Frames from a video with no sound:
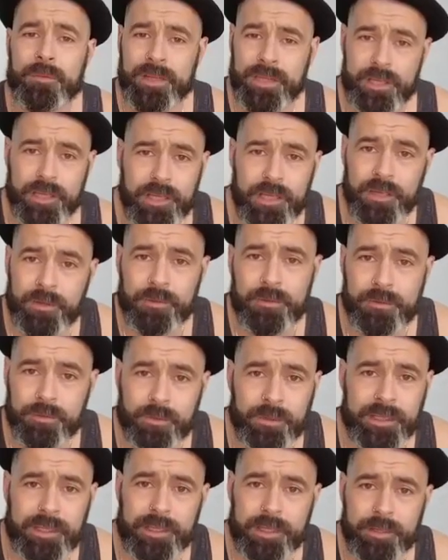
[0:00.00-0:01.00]
We knew
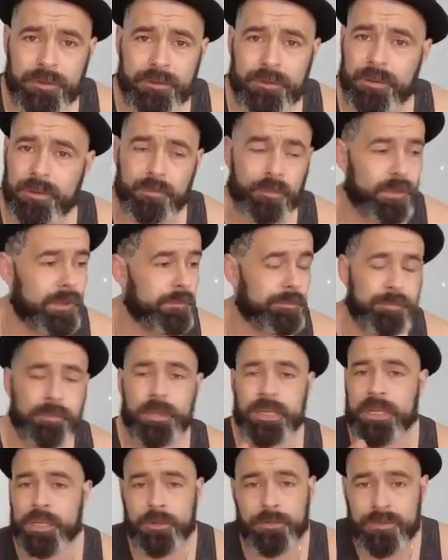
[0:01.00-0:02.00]

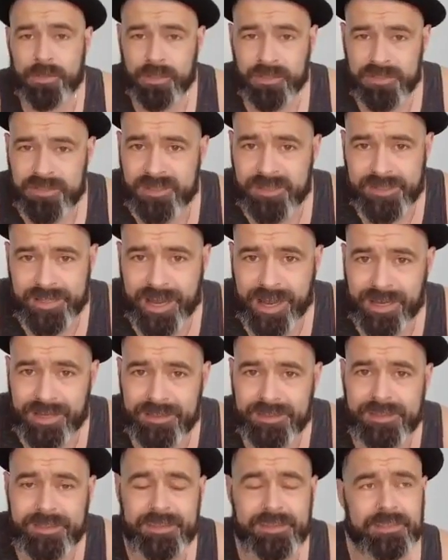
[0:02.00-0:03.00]
those
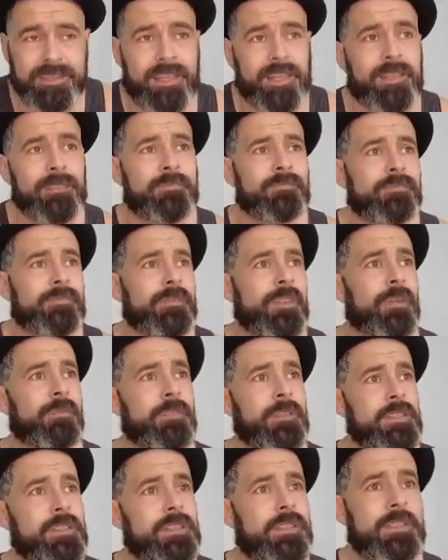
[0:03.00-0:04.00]
stats, yeah.
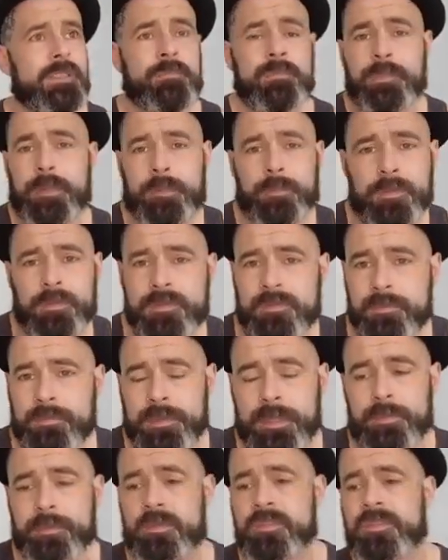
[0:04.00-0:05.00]
Obviously,
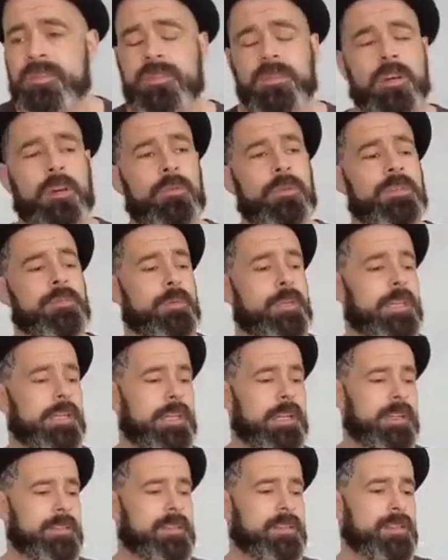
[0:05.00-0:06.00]
people's stories we
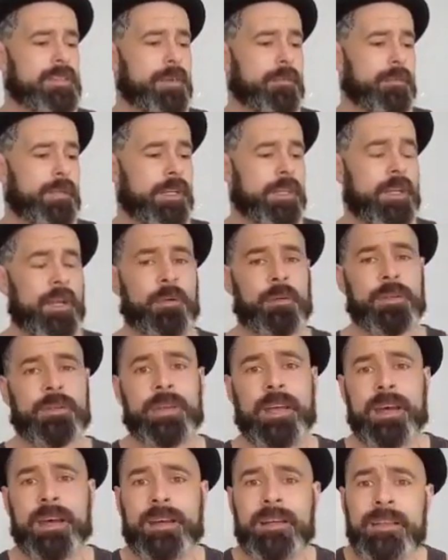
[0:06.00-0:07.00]
didn't necessarily know and
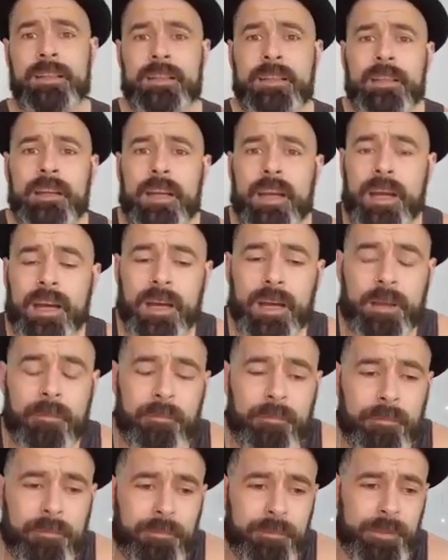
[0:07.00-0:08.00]
that.
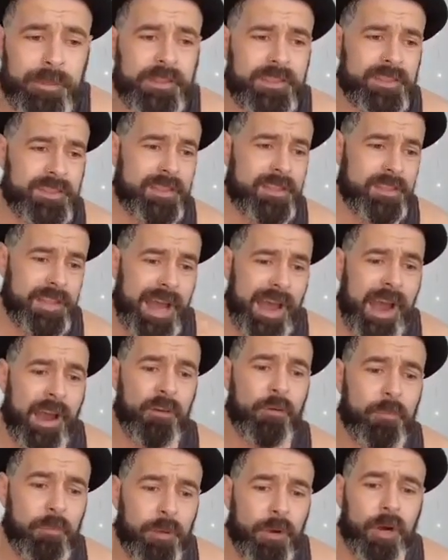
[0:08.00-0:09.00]
But there's this
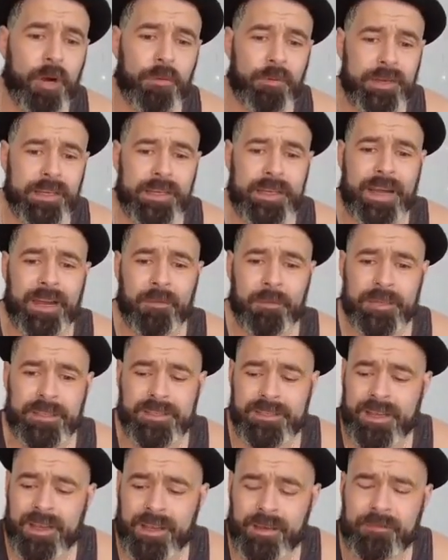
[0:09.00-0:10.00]
outpouring now,
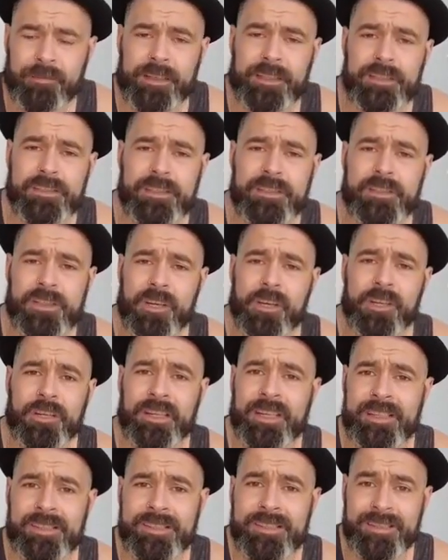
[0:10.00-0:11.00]
because I think the tone
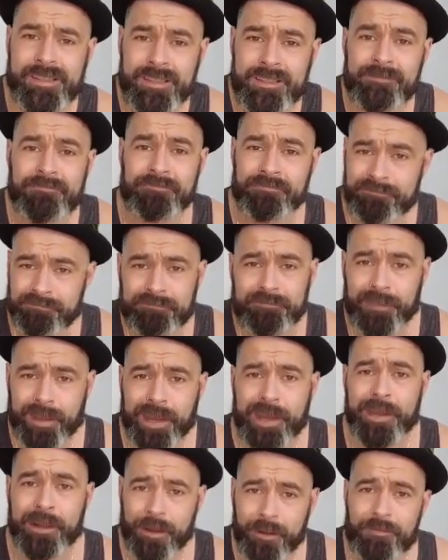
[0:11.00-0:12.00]
is,
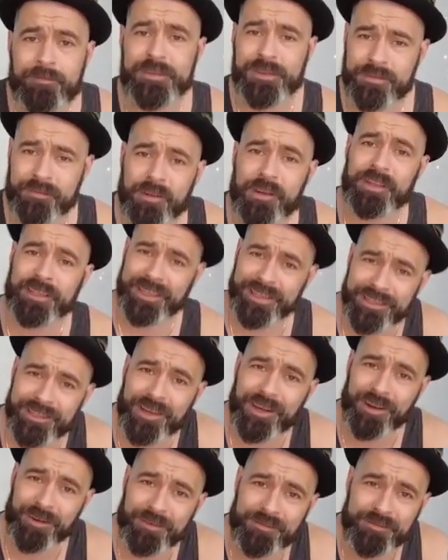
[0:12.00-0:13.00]
enough's a fuck
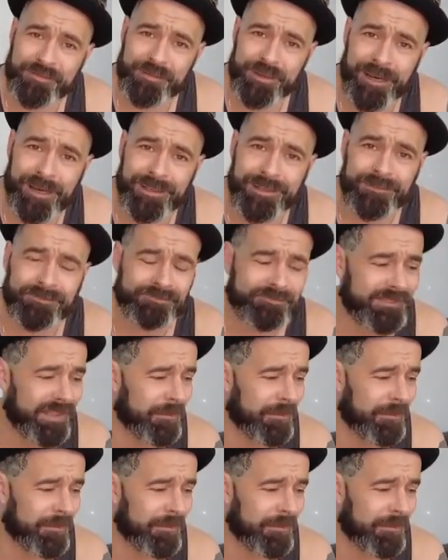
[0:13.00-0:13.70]
enough, right?